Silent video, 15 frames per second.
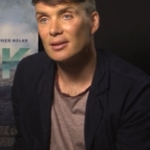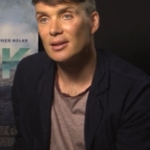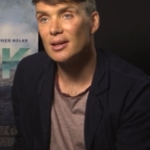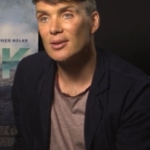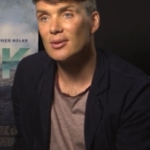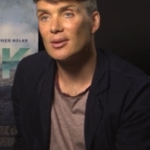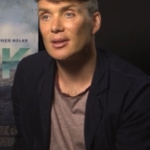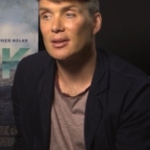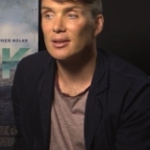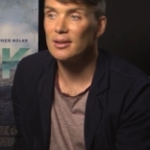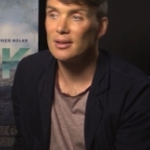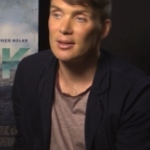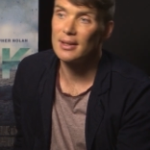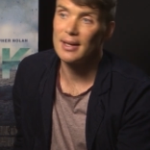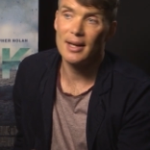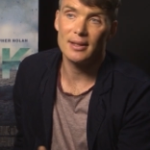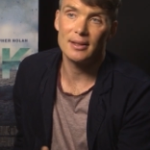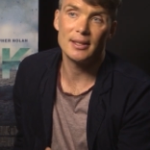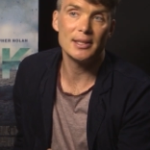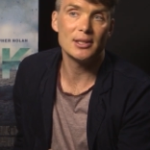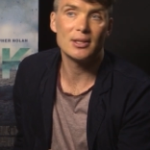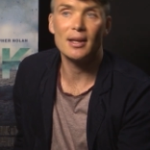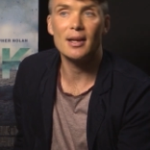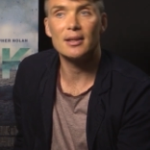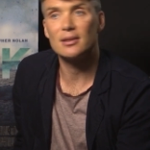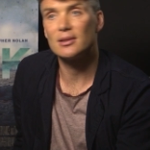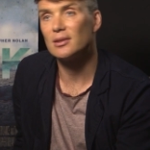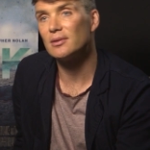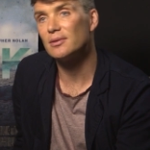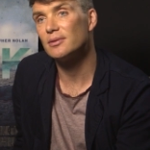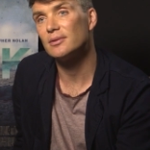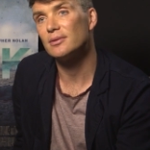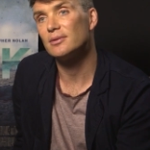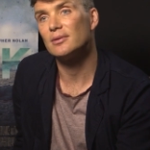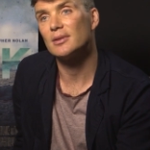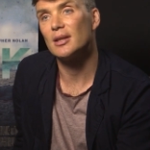and you can't teach that stuff.